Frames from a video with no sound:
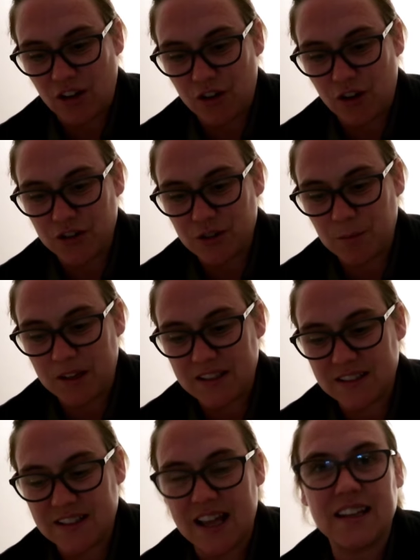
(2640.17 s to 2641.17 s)
another 100
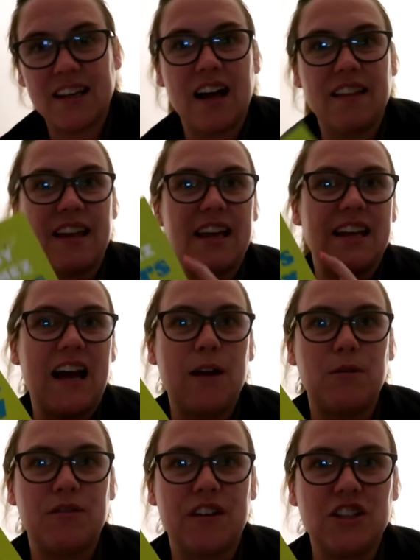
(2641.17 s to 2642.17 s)
pages in and then
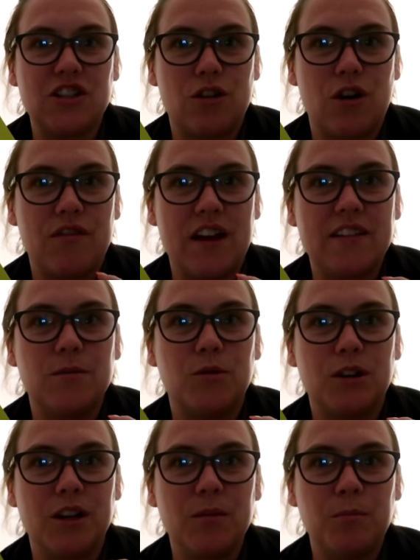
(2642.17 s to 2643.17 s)
I will finish it off in the
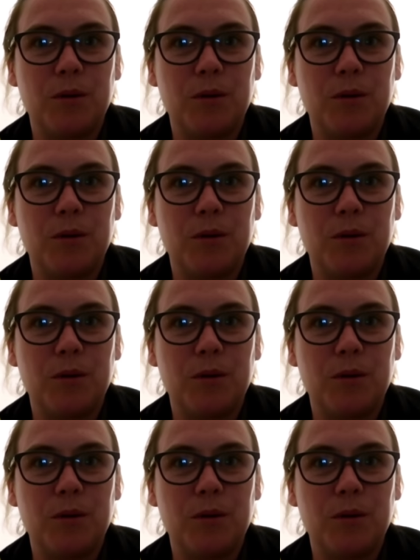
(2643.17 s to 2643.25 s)
morning.